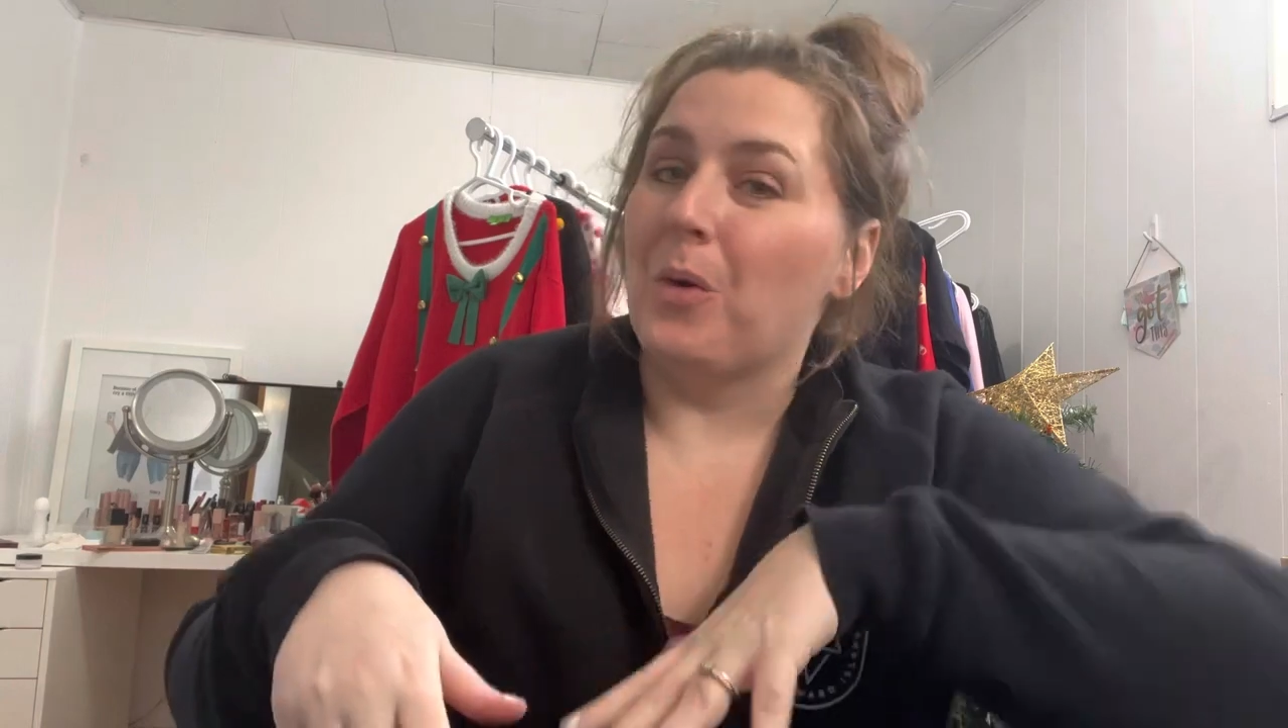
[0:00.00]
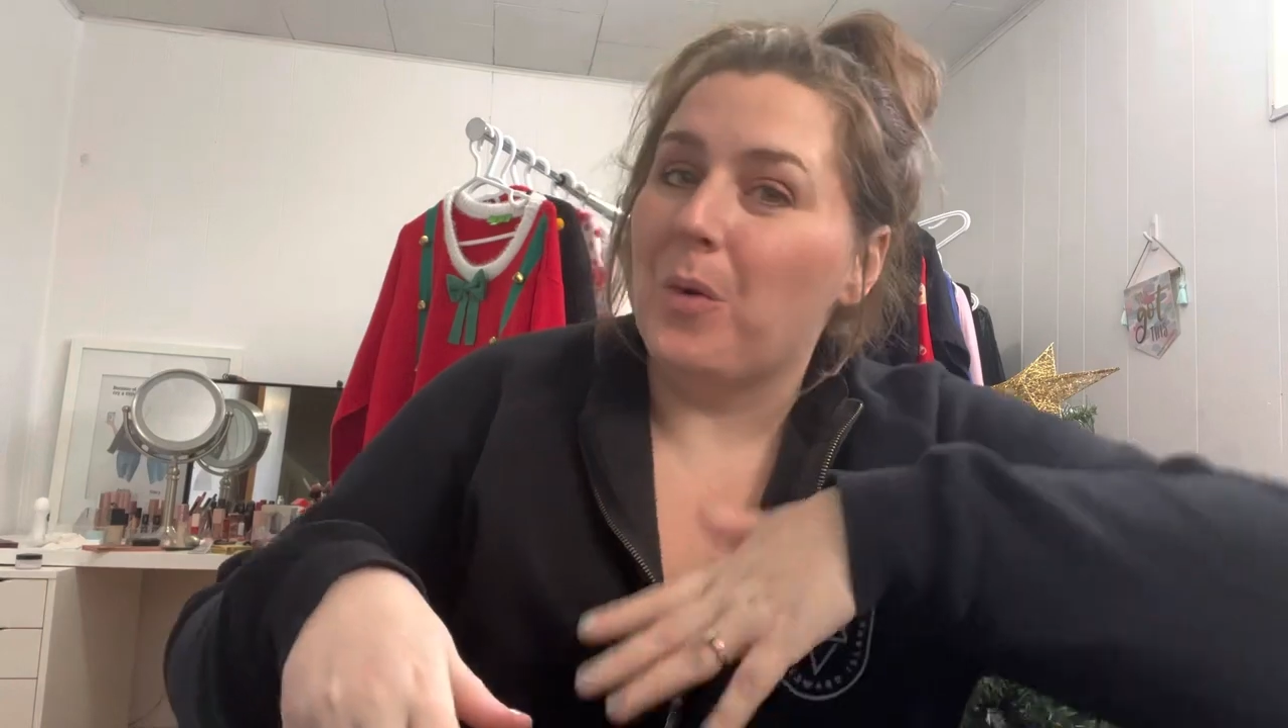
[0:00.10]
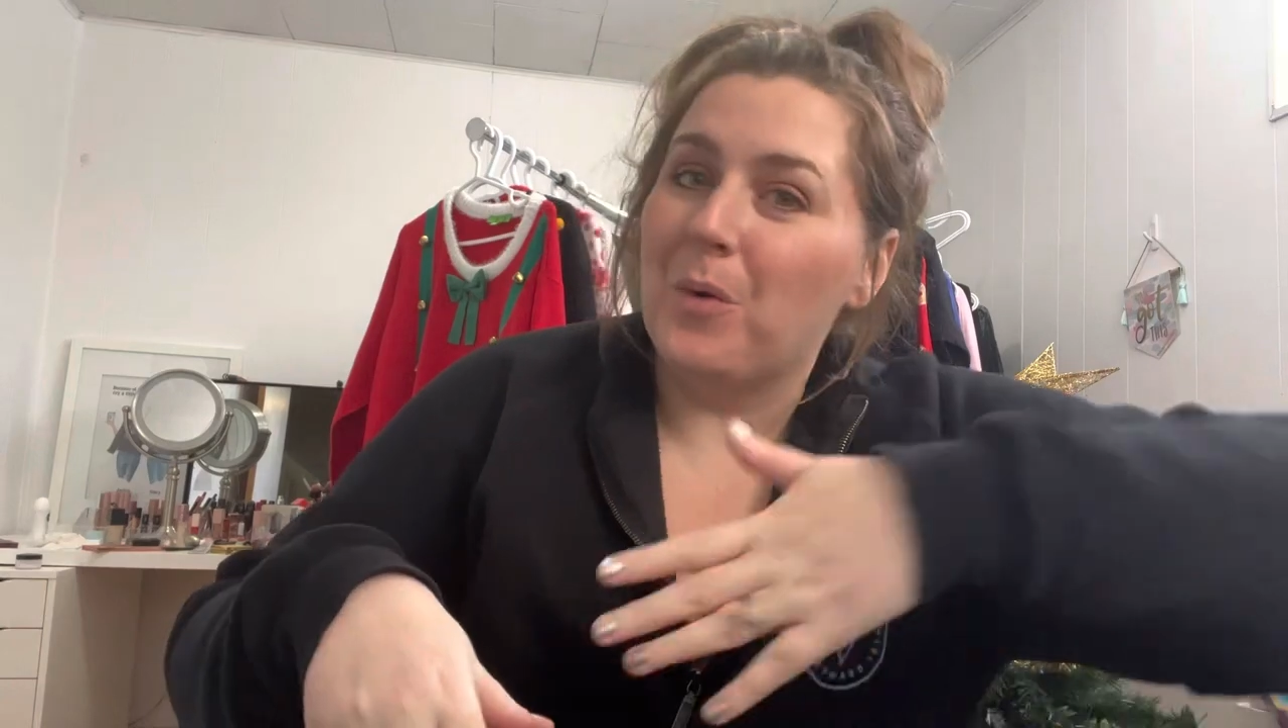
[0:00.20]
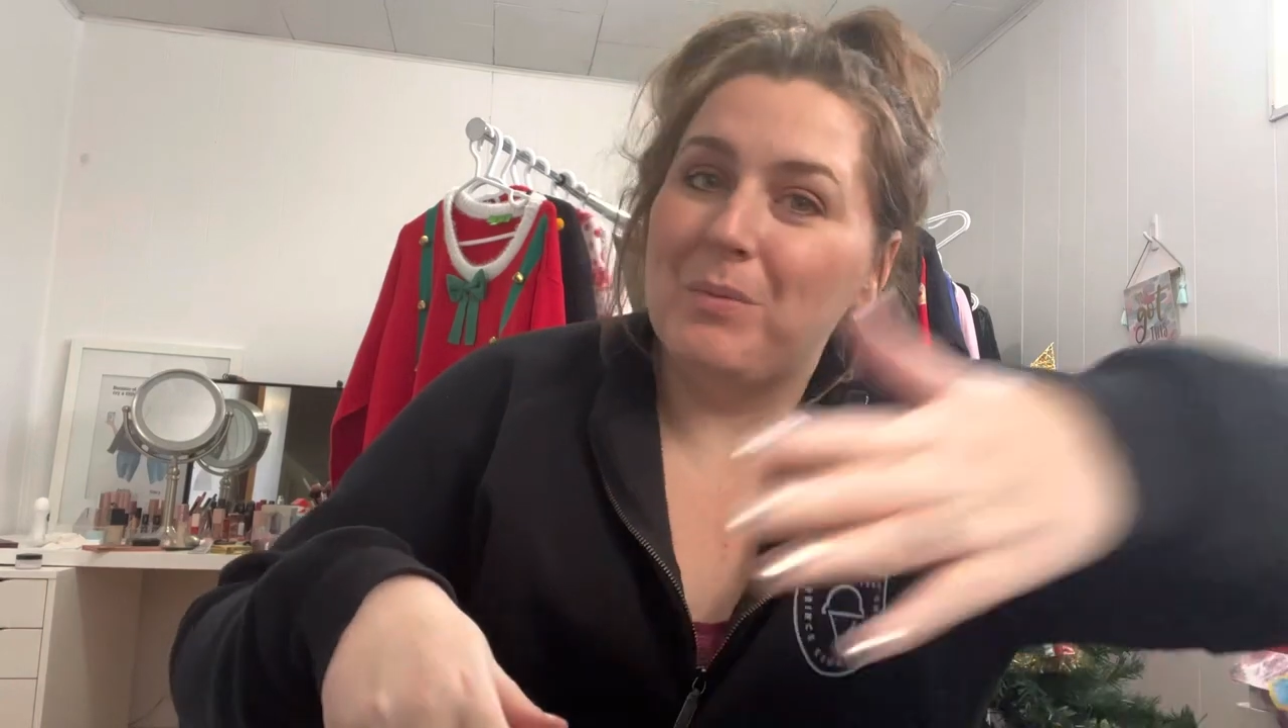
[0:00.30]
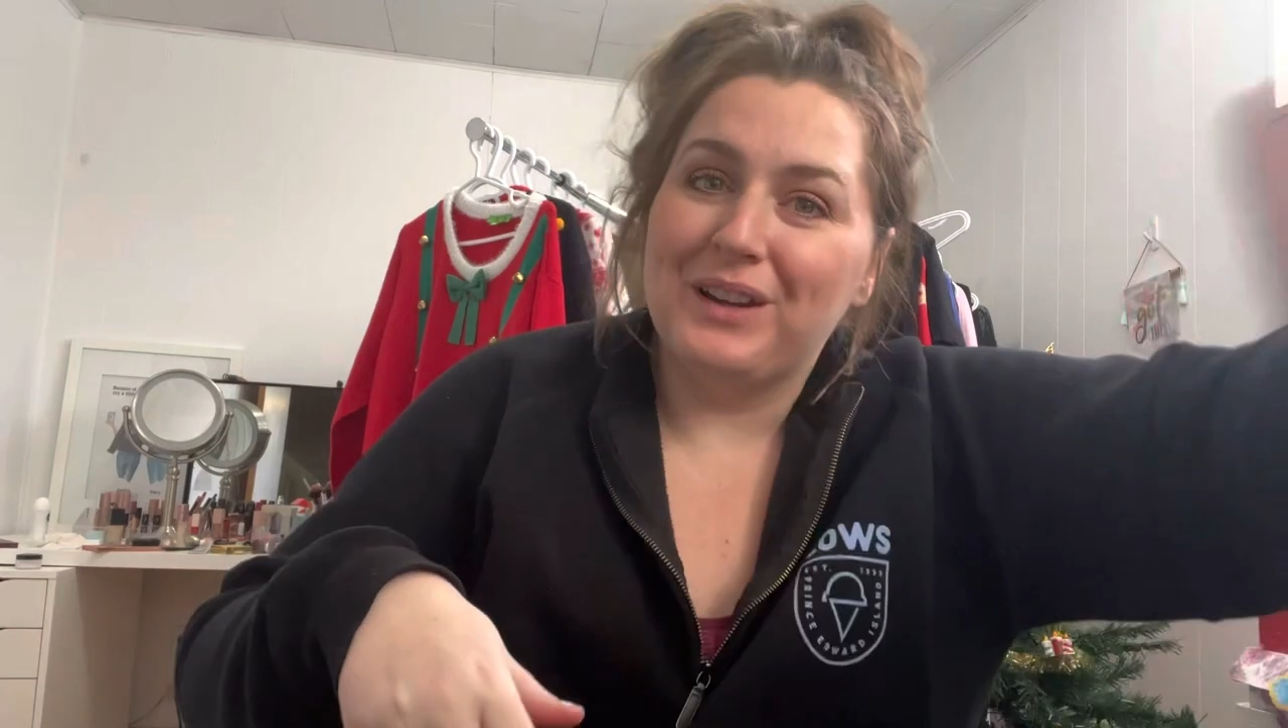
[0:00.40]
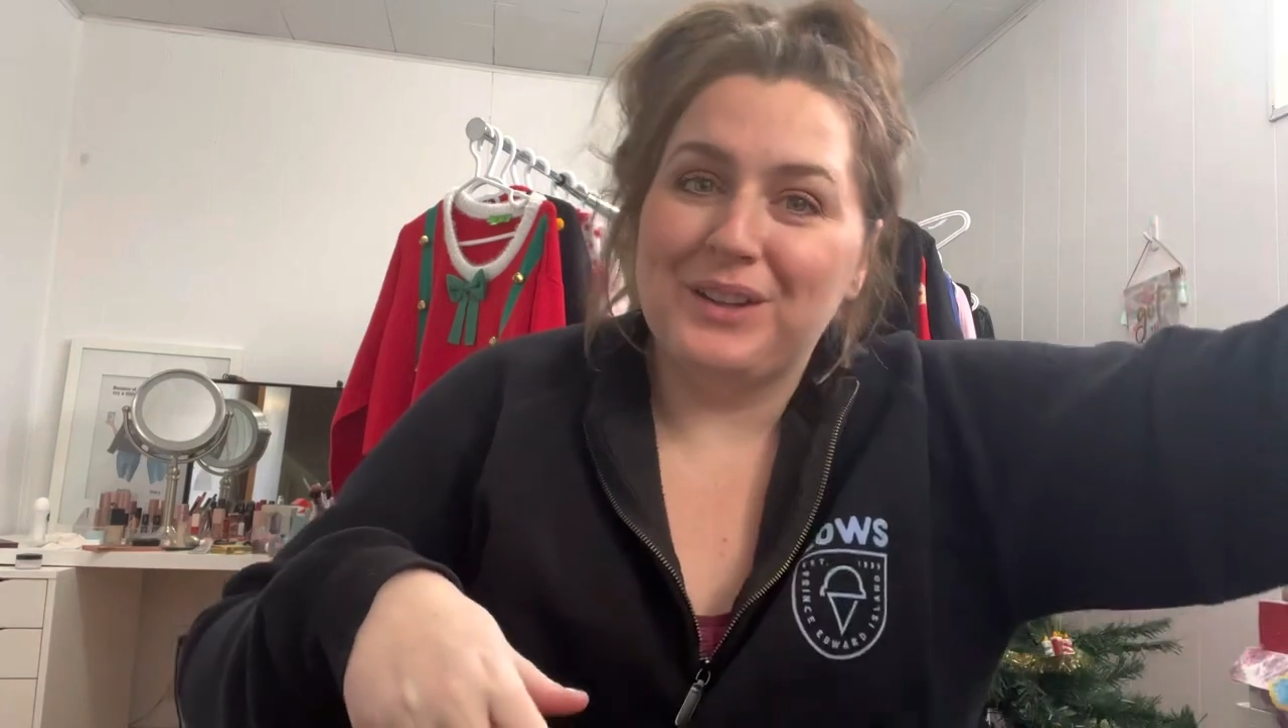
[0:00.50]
whole big